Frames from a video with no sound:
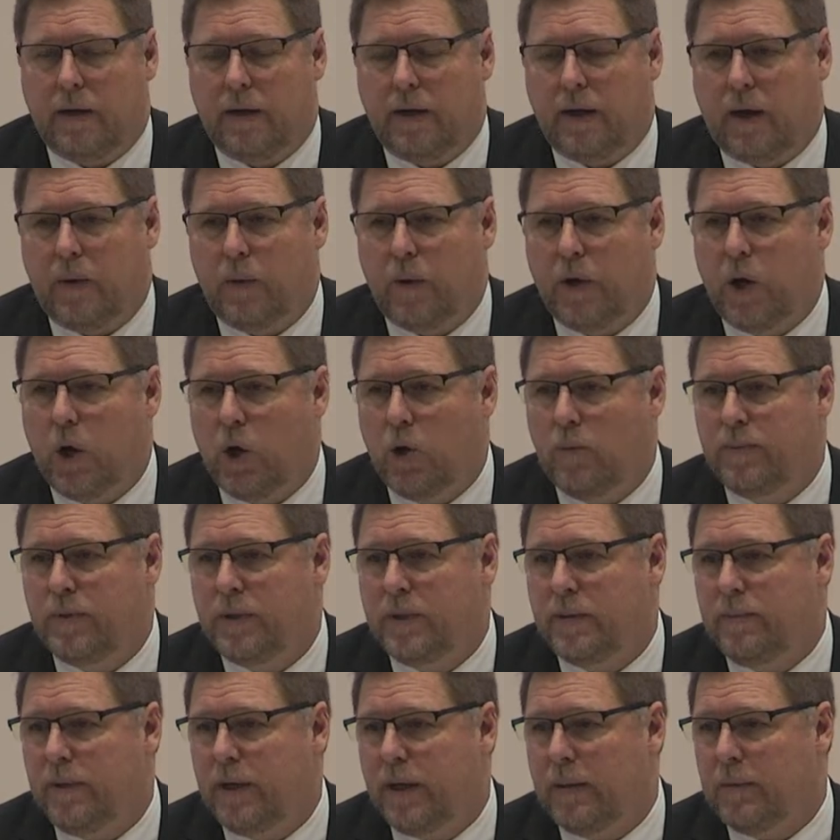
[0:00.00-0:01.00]
I would hope
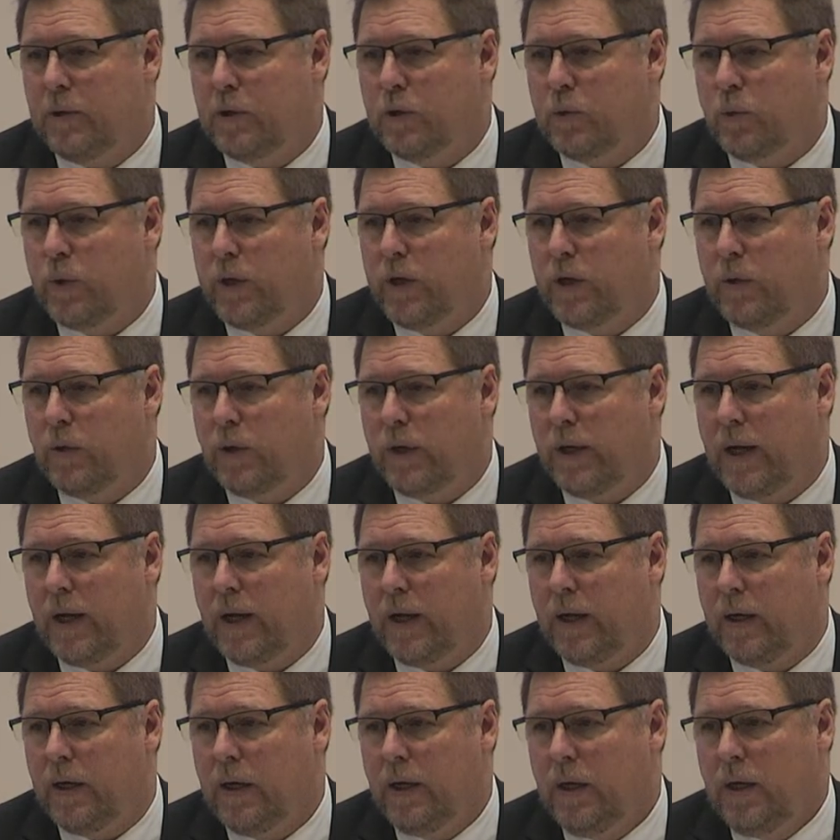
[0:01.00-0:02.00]
to be able to
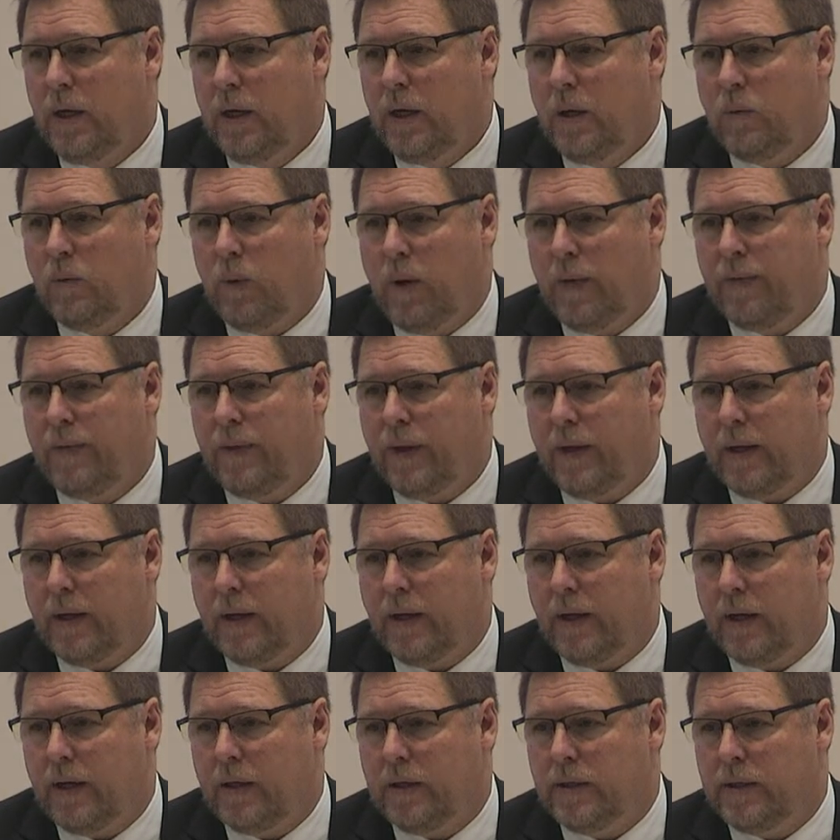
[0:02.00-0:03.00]
recreate. One thing
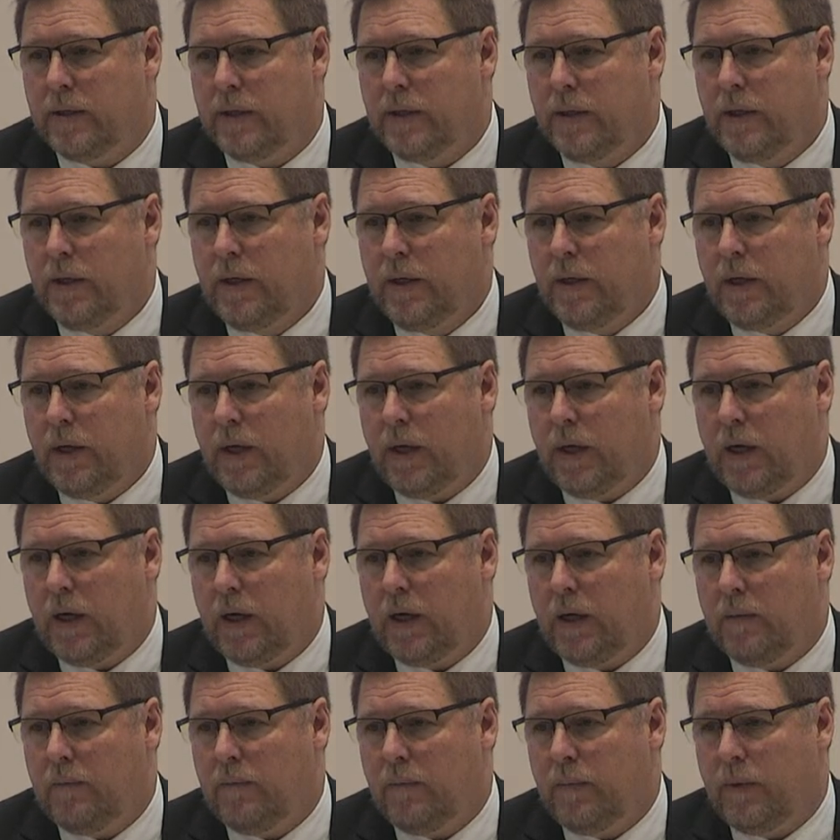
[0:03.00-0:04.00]
is
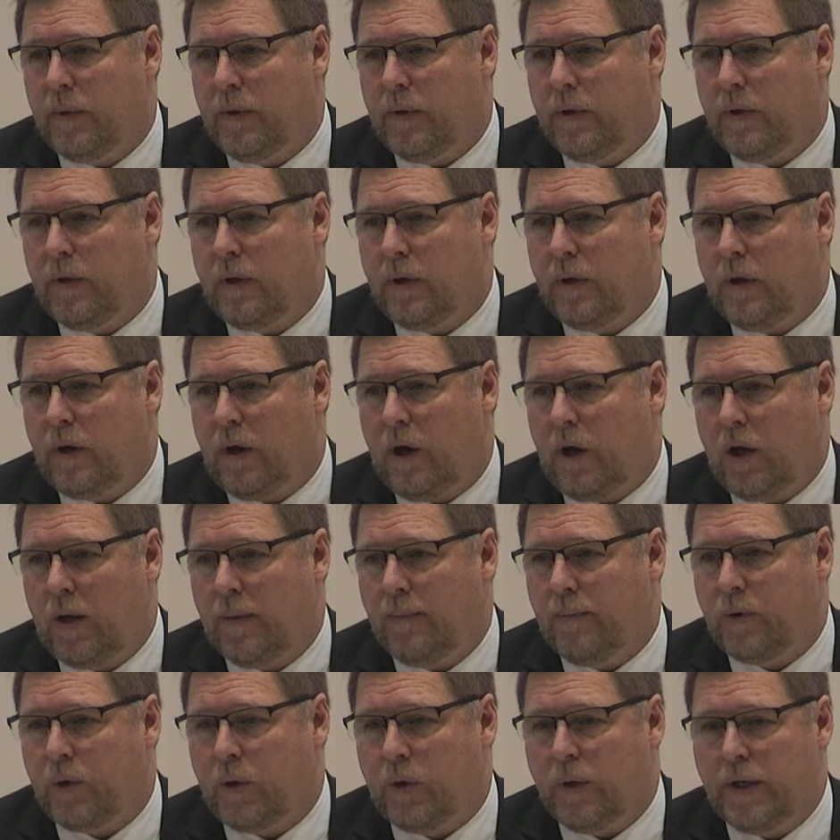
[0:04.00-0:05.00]
all
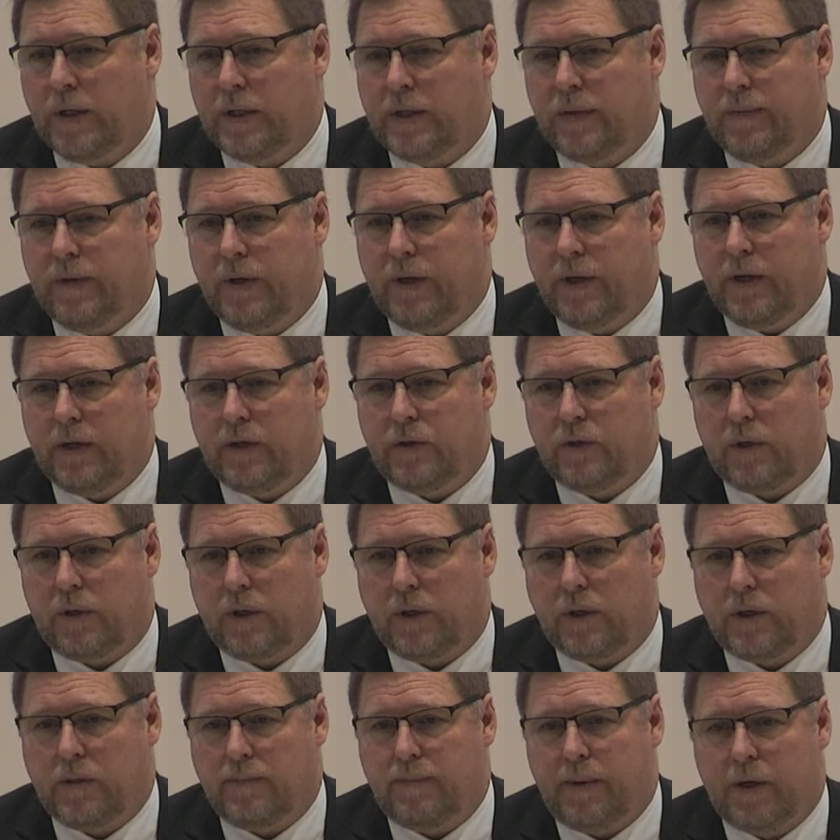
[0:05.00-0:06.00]
employees of the
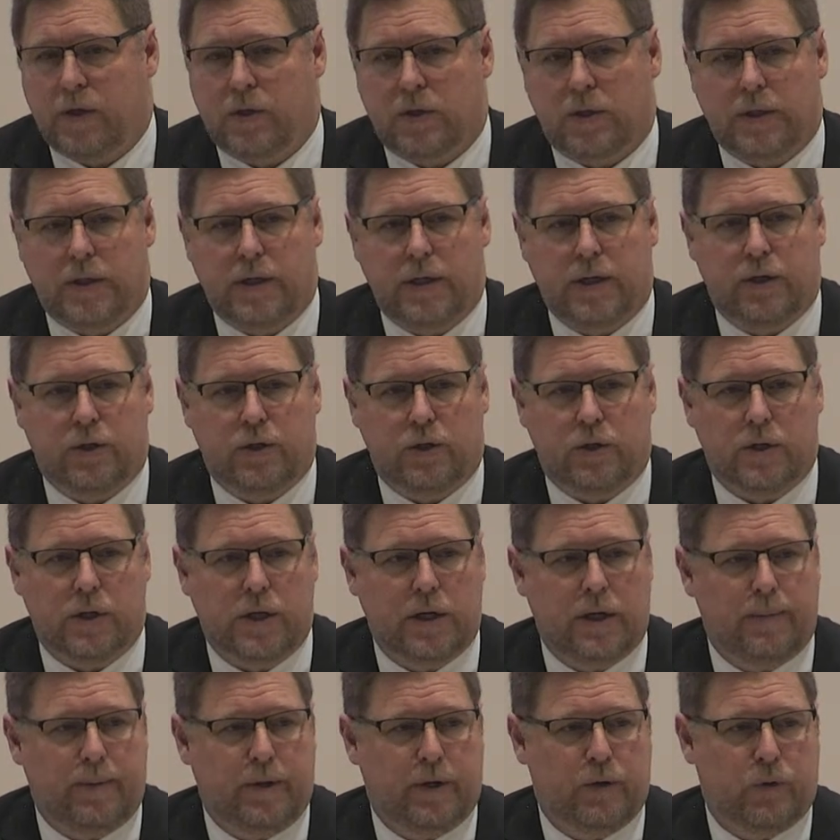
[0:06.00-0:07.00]
district, especially teachers,
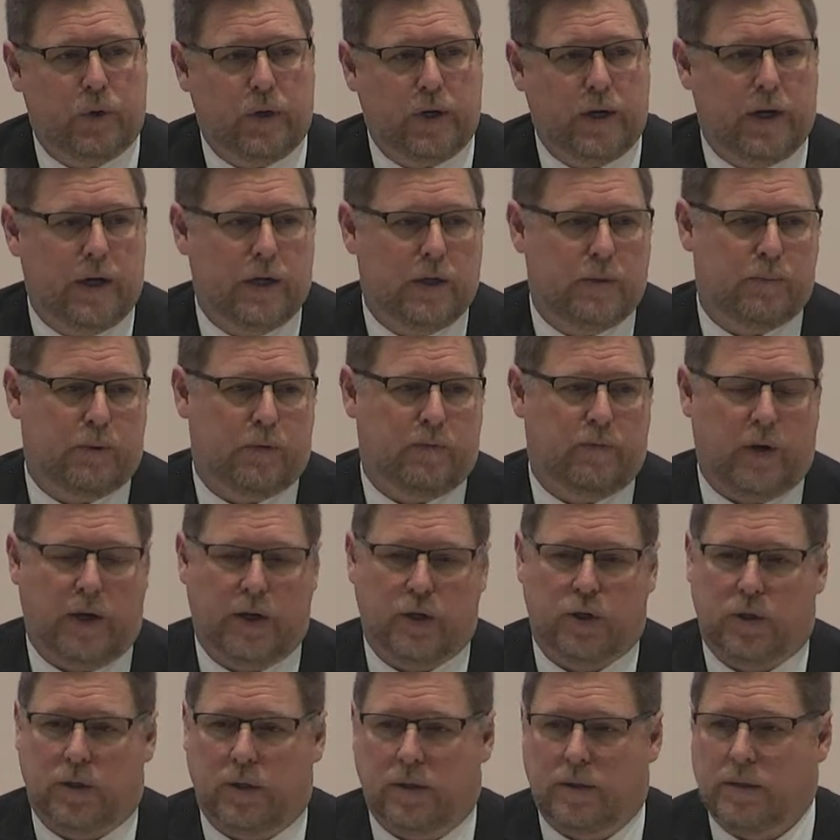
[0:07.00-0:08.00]
need to be treated as
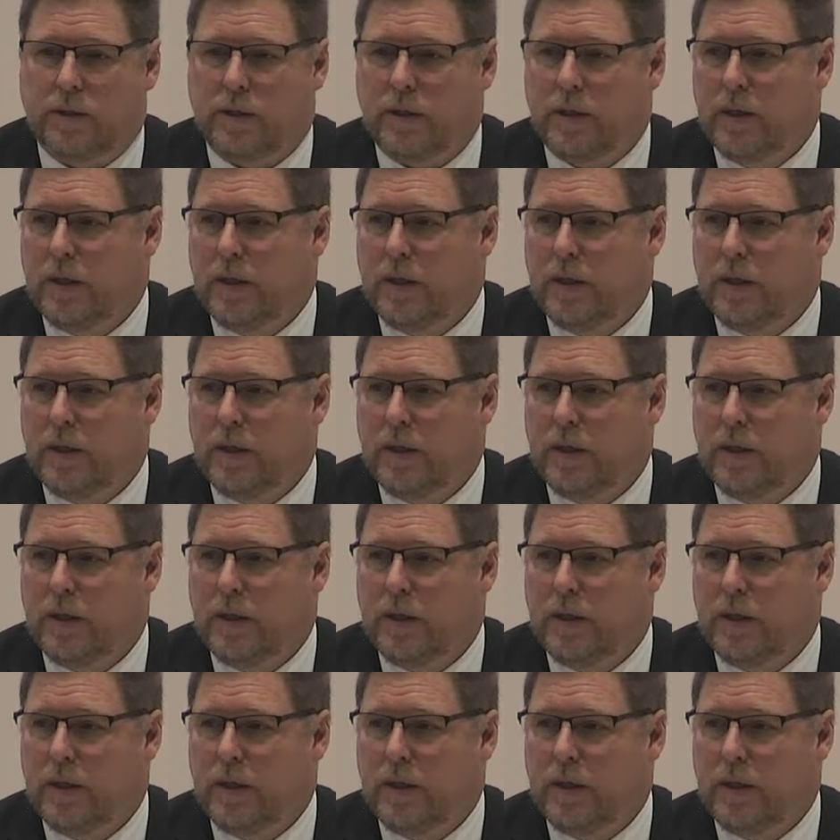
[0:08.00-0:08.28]
professionals.